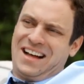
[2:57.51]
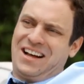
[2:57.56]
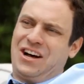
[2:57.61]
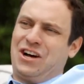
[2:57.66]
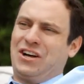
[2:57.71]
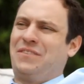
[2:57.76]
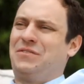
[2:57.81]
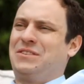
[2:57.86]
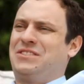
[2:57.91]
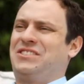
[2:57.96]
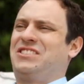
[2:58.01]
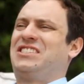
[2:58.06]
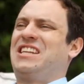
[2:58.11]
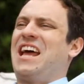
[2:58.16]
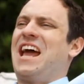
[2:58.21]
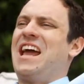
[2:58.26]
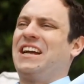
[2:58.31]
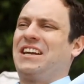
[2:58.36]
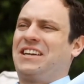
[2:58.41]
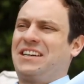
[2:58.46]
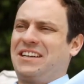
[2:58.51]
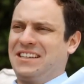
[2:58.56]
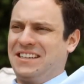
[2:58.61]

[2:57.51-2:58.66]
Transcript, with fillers: I'll have a steak.